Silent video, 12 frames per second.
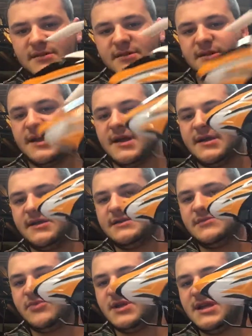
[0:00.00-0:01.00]

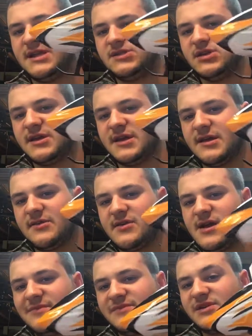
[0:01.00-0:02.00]
it's a pretty nice looking
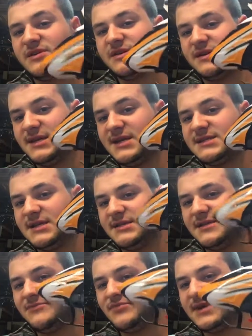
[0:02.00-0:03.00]
helicopter. Yes, I
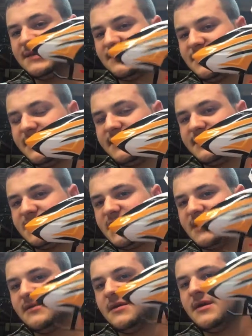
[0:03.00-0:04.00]
did break the landing
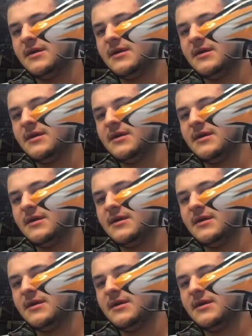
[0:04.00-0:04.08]
skid.